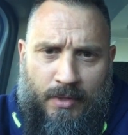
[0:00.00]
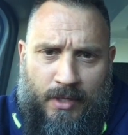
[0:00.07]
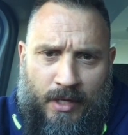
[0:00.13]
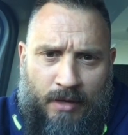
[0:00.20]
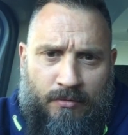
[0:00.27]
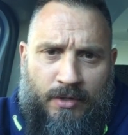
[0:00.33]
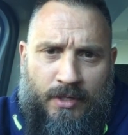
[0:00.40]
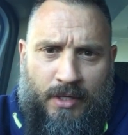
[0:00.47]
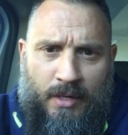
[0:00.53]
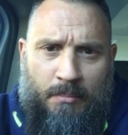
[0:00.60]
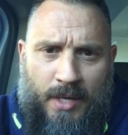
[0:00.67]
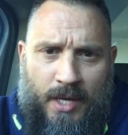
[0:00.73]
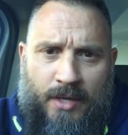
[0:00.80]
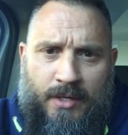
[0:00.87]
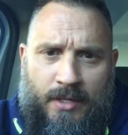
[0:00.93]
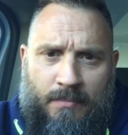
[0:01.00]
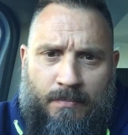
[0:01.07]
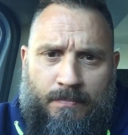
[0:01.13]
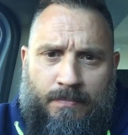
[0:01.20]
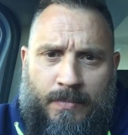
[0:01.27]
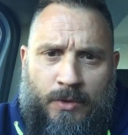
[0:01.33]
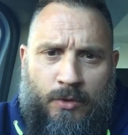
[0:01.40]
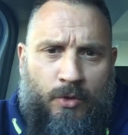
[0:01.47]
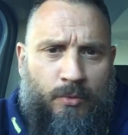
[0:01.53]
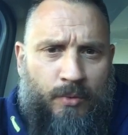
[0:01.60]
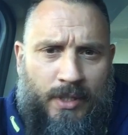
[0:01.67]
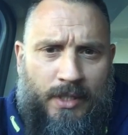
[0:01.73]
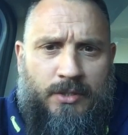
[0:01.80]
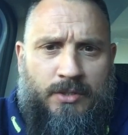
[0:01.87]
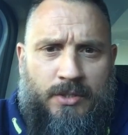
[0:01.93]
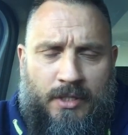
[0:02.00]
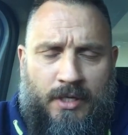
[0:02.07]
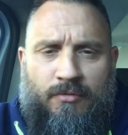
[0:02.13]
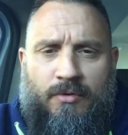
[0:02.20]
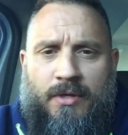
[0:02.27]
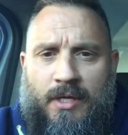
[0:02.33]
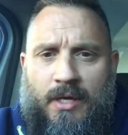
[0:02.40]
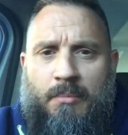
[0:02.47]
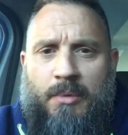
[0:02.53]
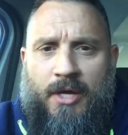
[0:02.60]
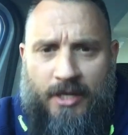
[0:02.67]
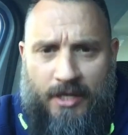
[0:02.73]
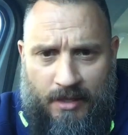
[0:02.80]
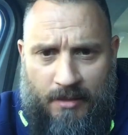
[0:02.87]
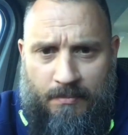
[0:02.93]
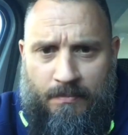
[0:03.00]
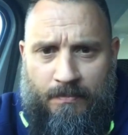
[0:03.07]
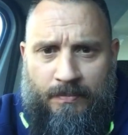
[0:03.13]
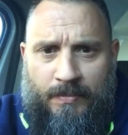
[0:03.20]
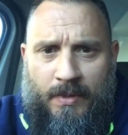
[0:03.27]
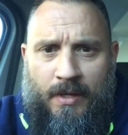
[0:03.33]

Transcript: everything about him, not religion, everything about him.